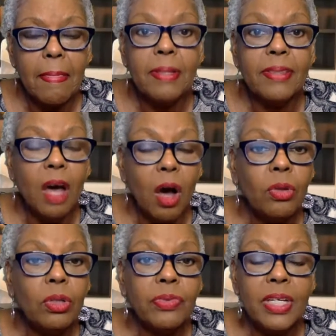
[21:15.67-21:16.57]
But the
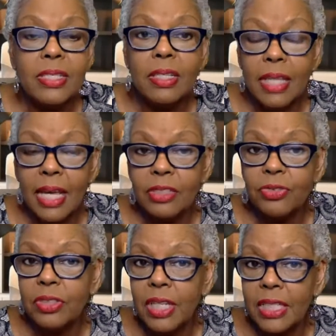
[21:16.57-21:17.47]
only reason that
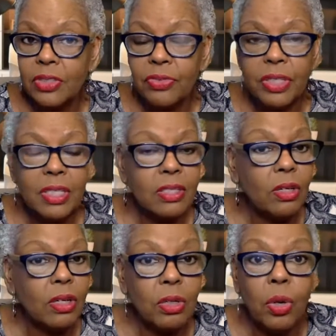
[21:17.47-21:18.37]
trajectory is
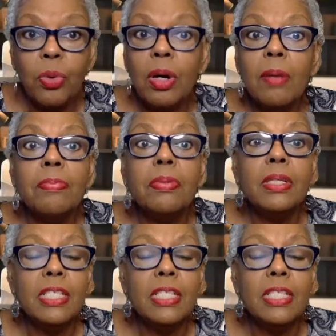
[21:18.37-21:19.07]
going to go up